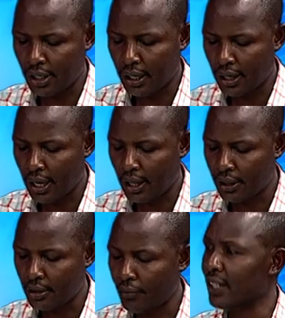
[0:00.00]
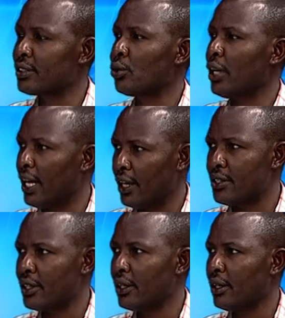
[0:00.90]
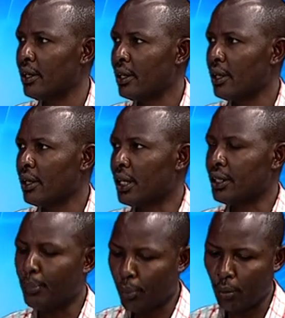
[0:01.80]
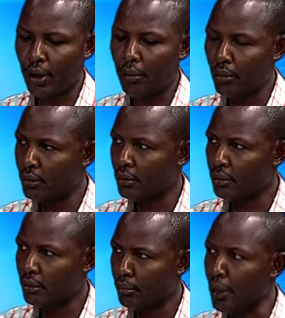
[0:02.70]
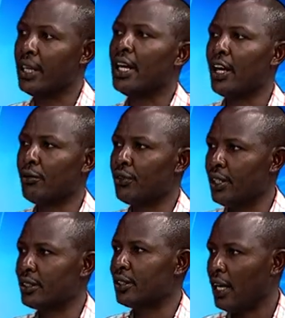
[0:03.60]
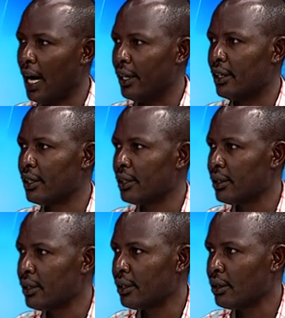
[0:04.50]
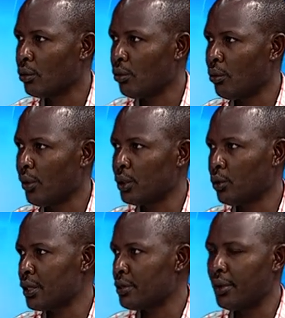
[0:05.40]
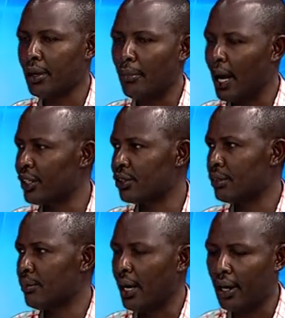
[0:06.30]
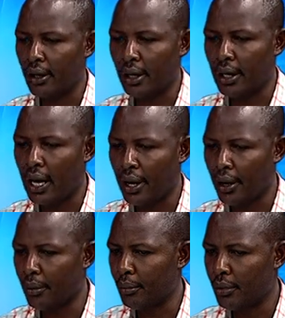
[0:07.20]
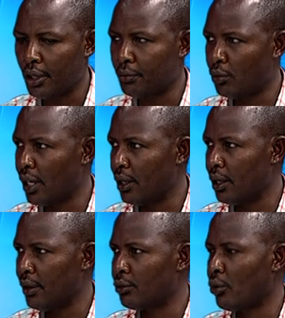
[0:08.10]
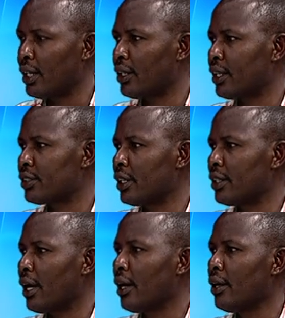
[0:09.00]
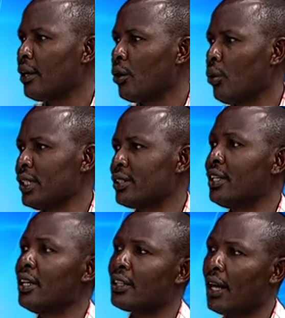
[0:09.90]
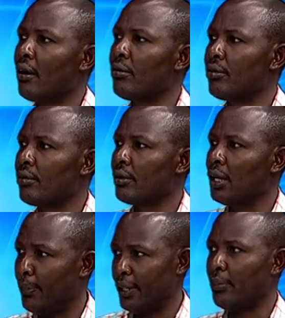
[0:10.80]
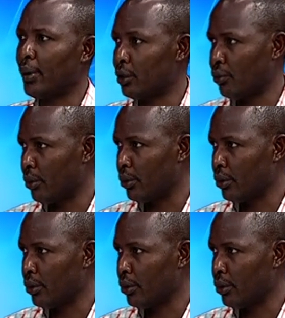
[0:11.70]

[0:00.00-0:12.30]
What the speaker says: and the others, first realized that the problem mainly FDC had, why it was being bashed by NRM, left, right, and center, was that it didn't have a party platform.